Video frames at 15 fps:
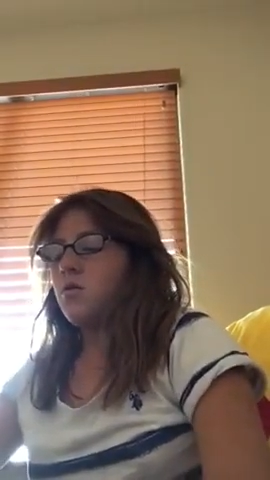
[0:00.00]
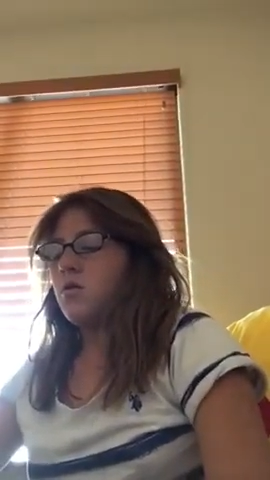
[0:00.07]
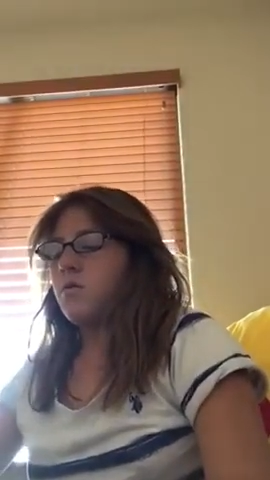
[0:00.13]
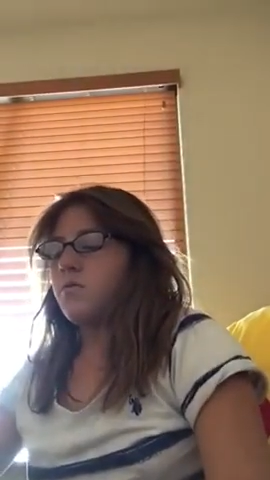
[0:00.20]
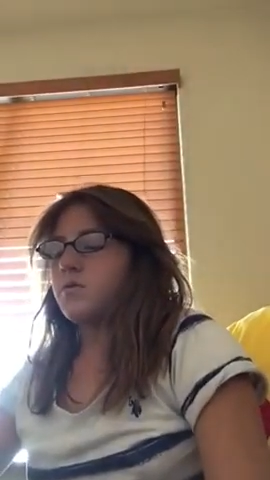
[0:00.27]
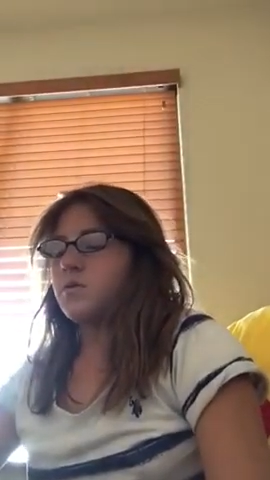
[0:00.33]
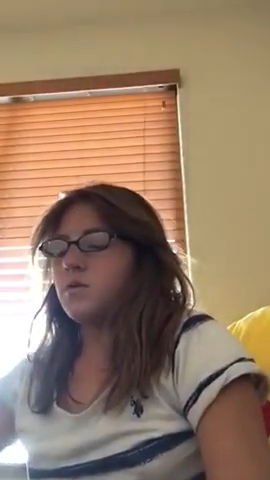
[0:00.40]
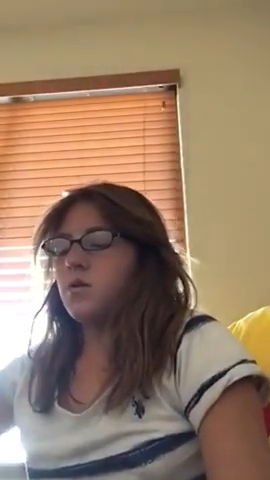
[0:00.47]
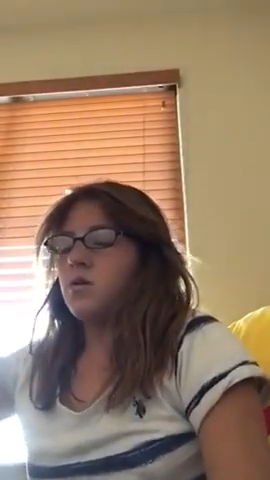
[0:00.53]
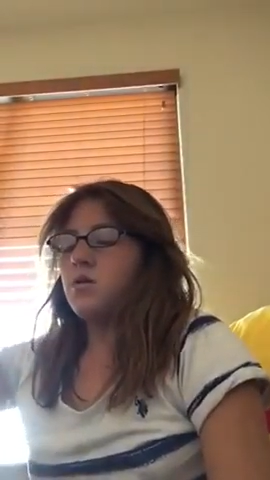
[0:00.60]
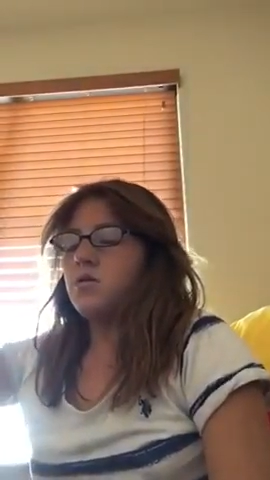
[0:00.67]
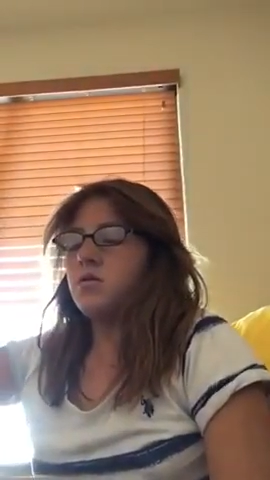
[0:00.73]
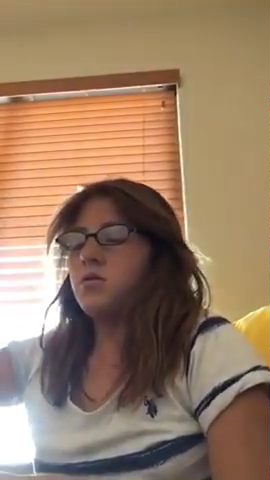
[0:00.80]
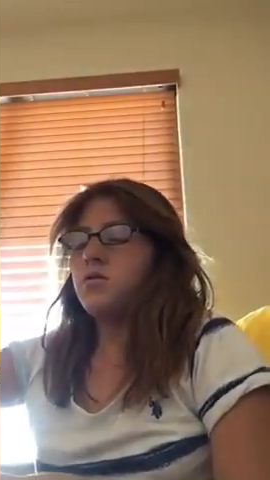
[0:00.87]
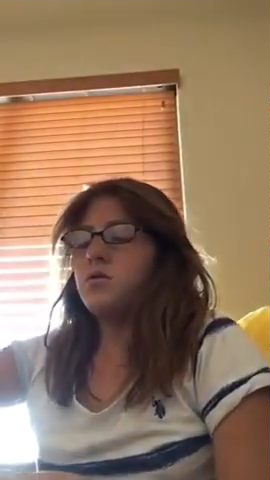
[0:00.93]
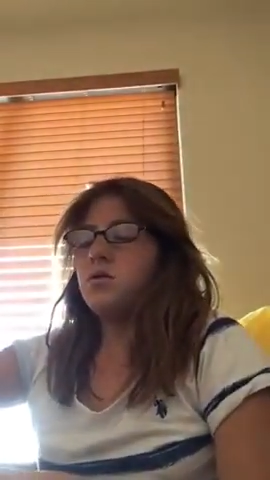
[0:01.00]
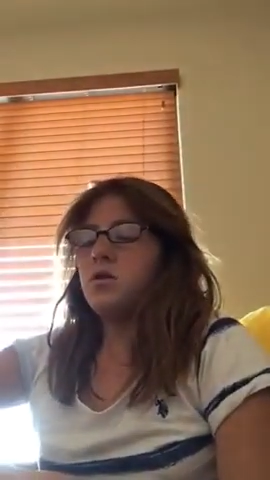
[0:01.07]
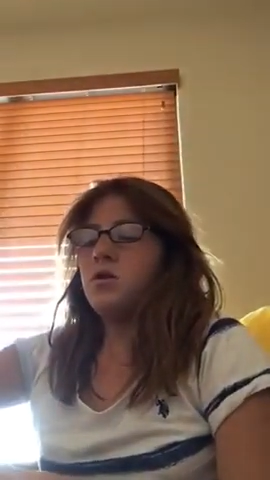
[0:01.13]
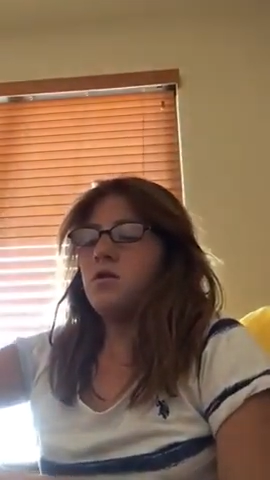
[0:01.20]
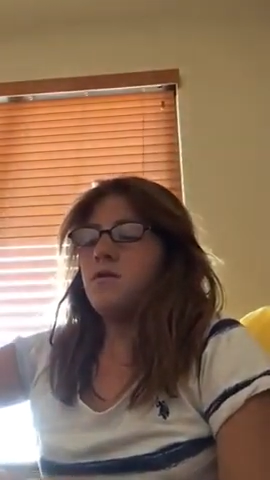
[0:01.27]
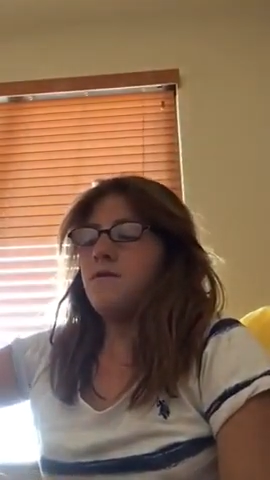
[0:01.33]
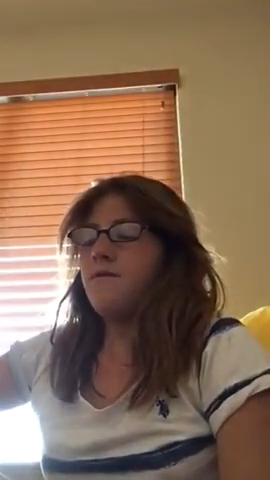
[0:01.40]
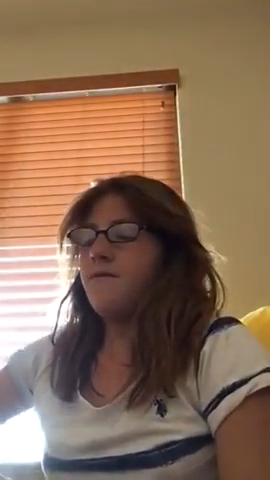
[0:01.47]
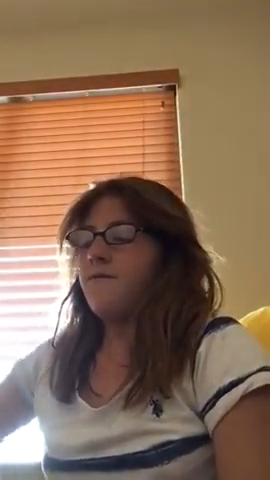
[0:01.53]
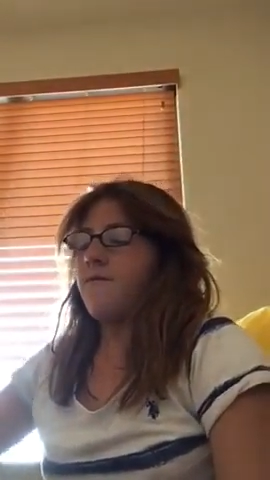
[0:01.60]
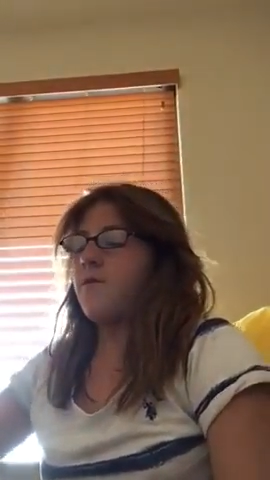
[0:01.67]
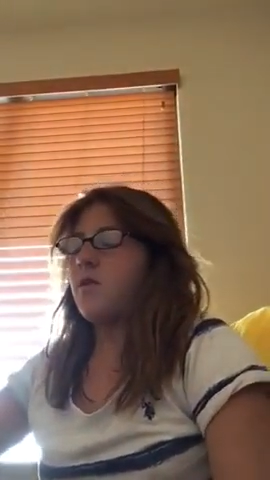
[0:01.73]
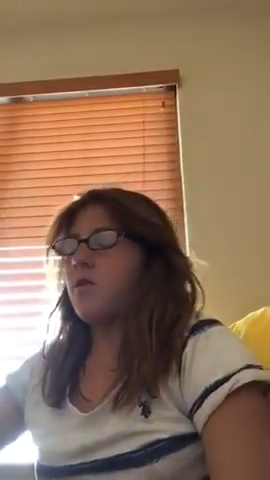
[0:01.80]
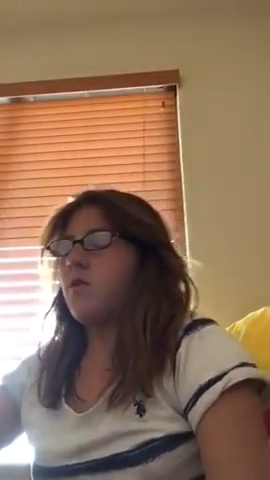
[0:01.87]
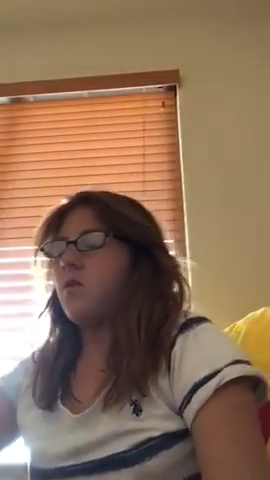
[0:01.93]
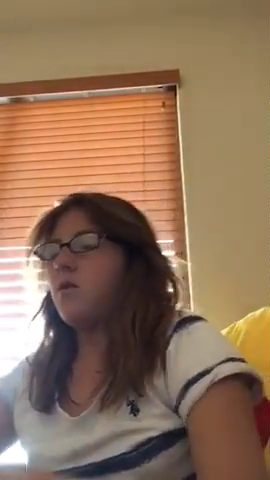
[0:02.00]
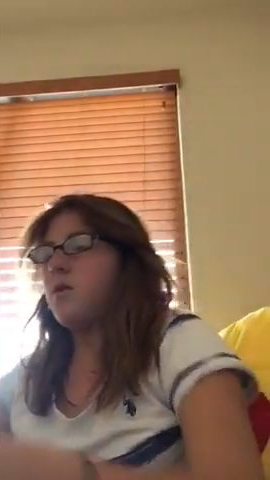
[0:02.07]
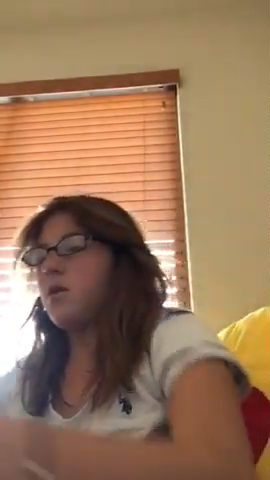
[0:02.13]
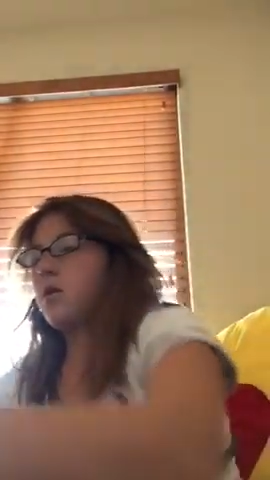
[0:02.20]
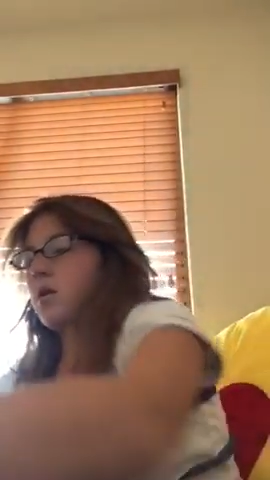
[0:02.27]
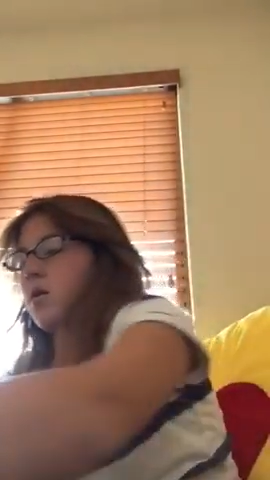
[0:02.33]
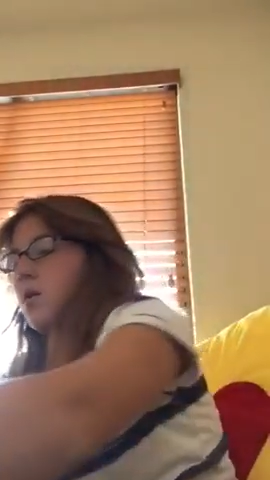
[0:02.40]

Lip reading: was on the floor.